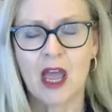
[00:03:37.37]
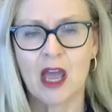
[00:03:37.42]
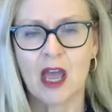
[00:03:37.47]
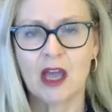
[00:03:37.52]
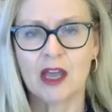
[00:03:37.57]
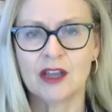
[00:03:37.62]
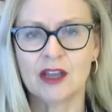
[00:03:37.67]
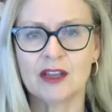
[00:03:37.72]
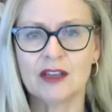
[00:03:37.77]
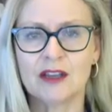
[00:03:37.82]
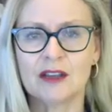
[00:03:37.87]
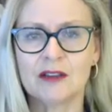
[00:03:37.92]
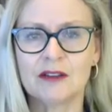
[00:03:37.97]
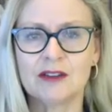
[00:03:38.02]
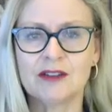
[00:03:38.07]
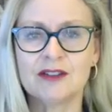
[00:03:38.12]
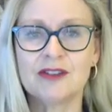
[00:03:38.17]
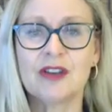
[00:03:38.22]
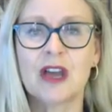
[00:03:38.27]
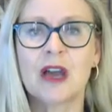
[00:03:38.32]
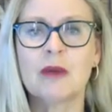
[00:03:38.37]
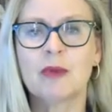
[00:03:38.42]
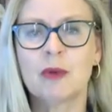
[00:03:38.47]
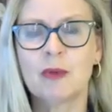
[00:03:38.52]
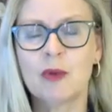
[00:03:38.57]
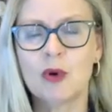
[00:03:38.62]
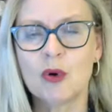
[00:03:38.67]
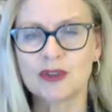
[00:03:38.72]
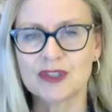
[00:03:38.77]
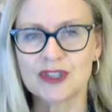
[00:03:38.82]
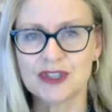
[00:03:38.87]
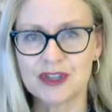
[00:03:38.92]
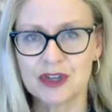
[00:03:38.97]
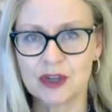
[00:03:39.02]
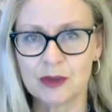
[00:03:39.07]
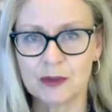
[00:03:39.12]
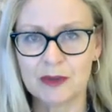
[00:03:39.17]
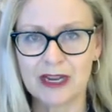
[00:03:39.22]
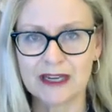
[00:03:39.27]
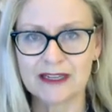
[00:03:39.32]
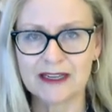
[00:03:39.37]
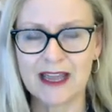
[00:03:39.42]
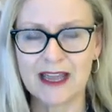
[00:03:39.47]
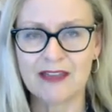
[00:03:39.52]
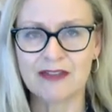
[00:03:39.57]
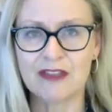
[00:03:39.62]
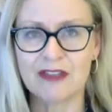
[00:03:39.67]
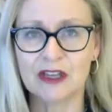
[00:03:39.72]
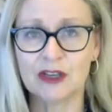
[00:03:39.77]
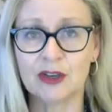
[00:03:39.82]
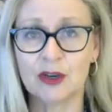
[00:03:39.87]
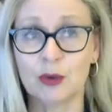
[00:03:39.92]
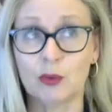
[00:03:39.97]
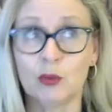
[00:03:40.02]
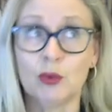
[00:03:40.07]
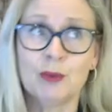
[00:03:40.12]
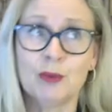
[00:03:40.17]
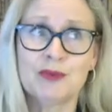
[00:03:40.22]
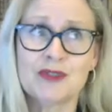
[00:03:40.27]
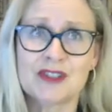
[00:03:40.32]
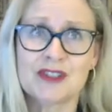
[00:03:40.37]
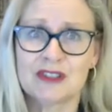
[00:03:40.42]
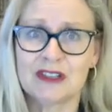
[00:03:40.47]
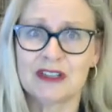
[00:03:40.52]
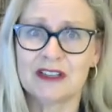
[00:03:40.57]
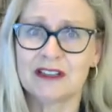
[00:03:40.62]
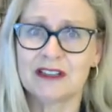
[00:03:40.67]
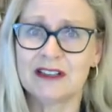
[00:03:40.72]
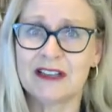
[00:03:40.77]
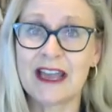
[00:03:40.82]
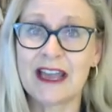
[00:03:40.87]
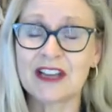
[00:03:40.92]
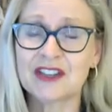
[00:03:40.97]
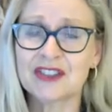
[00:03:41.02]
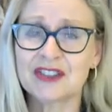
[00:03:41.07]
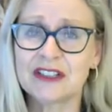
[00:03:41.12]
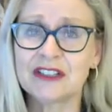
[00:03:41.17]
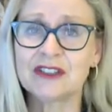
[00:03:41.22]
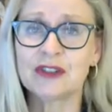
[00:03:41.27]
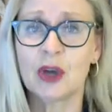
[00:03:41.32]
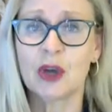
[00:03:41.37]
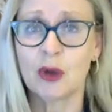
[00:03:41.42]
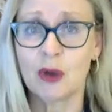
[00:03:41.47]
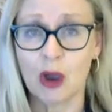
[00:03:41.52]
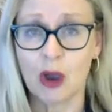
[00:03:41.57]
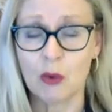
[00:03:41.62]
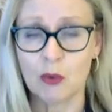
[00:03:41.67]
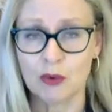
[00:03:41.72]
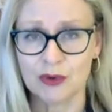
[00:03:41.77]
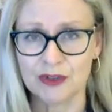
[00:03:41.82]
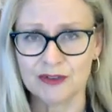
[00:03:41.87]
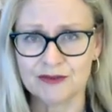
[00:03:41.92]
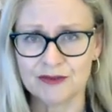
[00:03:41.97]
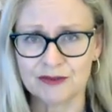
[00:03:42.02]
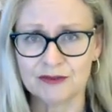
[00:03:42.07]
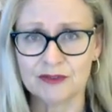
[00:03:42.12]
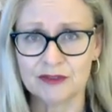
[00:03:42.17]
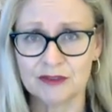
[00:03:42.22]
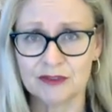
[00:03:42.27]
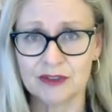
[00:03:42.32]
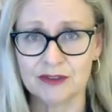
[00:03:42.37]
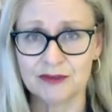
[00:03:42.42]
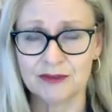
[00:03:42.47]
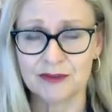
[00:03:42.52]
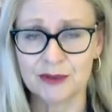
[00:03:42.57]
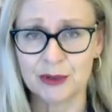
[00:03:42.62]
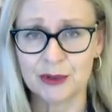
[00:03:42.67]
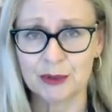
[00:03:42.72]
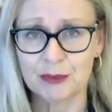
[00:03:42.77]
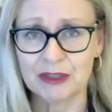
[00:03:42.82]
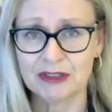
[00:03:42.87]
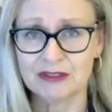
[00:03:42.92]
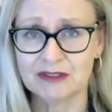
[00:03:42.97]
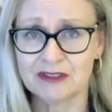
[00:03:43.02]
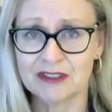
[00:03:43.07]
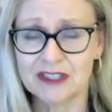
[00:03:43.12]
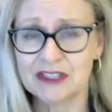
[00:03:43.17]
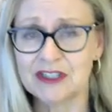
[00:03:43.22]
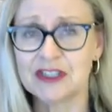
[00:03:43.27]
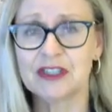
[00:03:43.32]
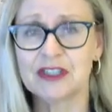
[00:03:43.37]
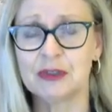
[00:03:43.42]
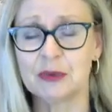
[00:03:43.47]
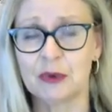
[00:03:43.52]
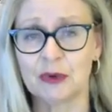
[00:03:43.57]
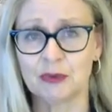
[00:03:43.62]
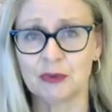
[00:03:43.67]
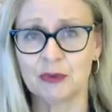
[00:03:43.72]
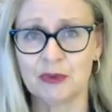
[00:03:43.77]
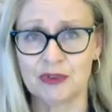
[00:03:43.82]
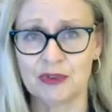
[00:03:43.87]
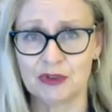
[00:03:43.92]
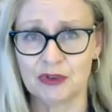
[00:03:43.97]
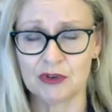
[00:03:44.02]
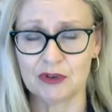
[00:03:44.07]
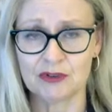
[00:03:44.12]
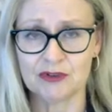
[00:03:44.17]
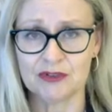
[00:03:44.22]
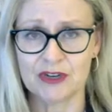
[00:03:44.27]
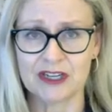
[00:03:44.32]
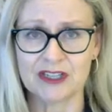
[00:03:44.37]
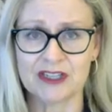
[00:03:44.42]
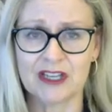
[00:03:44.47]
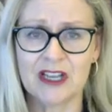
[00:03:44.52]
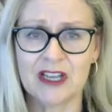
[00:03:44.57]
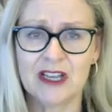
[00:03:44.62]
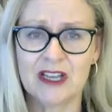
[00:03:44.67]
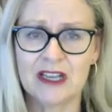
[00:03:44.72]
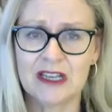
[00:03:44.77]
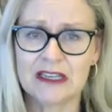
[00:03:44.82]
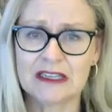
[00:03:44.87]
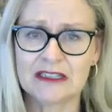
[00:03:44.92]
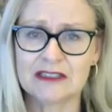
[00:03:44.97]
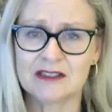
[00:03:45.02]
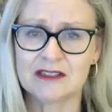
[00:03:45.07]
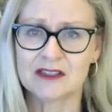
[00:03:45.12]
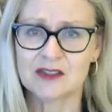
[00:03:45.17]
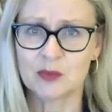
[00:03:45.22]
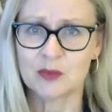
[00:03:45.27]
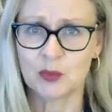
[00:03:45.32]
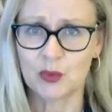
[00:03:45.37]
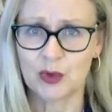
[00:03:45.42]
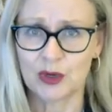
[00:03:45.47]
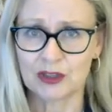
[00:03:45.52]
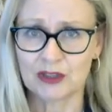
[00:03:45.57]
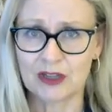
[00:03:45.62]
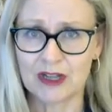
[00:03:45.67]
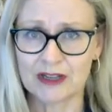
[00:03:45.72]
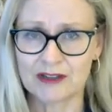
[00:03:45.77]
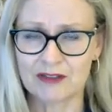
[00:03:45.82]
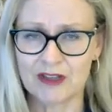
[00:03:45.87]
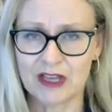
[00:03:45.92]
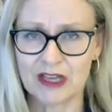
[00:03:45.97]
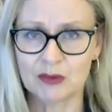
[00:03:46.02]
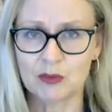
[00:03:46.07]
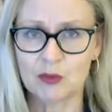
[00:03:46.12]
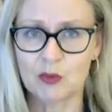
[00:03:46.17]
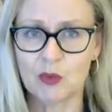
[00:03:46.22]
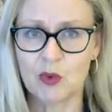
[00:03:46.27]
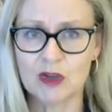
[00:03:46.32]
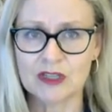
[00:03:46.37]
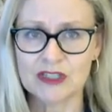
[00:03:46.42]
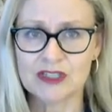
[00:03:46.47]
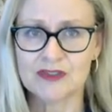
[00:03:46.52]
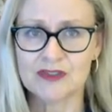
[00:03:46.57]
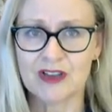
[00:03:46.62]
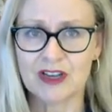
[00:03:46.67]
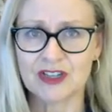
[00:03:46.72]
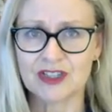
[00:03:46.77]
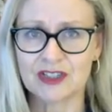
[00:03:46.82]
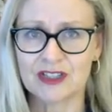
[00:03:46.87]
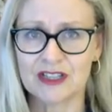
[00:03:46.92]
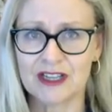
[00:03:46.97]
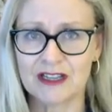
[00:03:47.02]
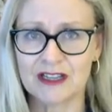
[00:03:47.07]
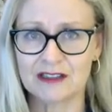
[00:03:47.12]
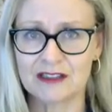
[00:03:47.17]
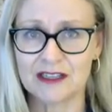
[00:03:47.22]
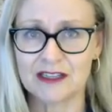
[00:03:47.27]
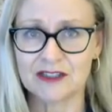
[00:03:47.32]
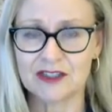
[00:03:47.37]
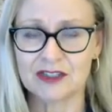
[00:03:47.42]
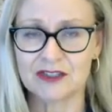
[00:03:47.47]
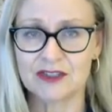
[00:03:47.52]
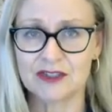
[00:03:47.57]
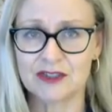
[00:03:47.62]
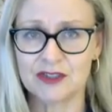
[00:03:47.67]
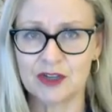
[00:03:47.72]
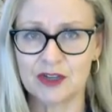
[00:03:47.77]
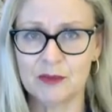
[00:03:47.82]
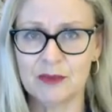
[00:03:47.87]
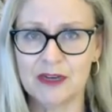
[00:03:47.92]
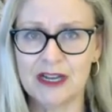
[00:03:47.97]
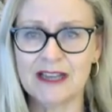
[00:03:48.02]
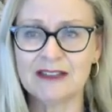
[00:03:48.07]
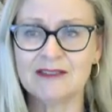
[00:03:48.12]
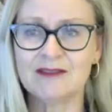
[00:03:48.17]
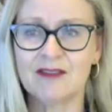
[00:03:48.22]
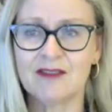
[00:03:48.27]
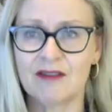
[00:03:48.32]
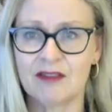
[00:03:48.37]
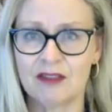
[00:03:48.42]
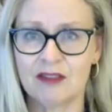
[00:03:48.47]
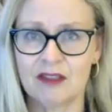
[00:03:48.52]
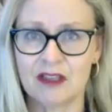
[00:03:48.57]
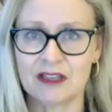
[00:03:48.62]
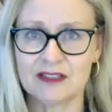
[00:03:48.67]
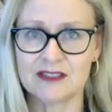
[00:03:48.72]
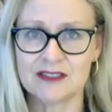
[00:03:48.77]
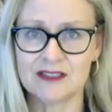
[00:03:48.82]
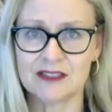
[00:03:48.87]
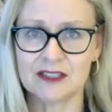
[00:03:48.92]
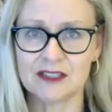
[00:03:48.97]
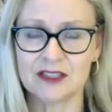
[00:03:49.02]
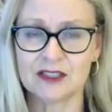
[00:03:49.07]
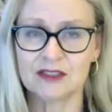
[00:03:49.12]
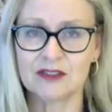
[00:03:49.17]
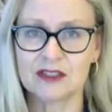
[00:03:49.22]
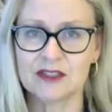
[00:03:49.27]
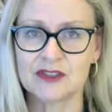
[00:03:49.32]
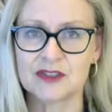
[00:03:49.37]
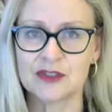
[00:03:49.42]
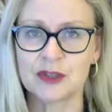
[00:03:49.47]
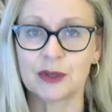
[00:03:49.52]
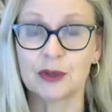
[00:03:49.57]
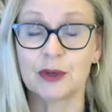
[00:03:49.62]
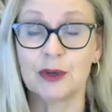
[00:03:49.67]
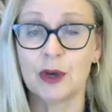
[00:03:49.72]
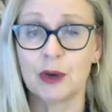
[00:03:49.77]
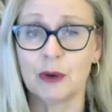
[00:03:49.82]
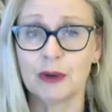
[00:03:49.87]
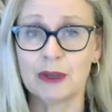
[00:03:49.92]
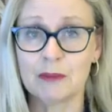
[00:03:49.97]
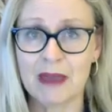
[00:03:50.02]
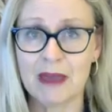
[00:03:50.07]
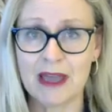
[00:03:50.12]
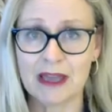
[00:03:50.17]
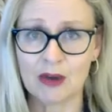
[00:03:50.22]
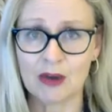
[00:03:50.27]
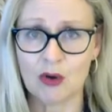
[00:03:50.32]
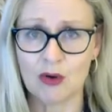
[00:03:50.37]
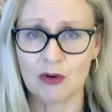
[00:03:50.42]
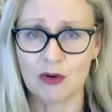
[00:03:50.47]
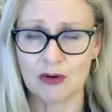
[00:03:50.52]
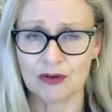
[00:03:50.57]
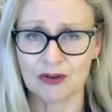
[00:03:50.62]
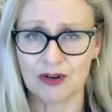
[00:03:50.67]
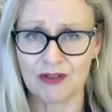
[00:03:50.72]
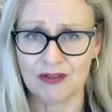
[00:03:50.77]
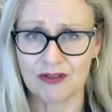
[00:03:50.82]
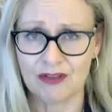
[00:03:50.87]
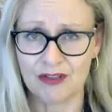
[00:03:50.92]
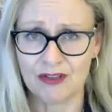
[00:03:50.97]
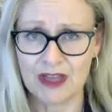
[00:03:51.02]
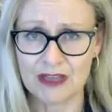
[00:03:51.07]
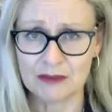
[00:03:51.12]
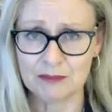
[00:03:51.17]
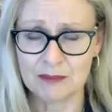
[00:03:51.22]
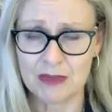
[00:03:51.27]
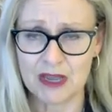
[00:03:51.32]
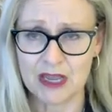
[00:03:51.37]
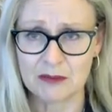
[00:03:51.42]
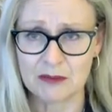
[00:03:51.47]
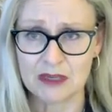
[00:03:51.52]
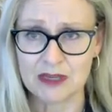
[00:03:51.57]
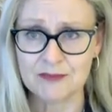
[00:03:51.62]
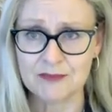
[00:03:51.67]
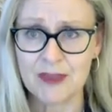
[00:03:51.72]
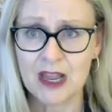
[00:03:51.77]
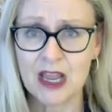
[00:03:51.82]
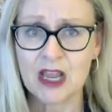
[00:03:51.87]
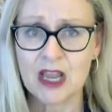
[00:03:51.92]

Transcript: Uh, you can't purport to terminate and then go, whoops, uh, actually, no, I want to affirm and continue on with the contract. It doesn't work like that. Once you've actually elected to terminate, that's it. There's no going back on that baby.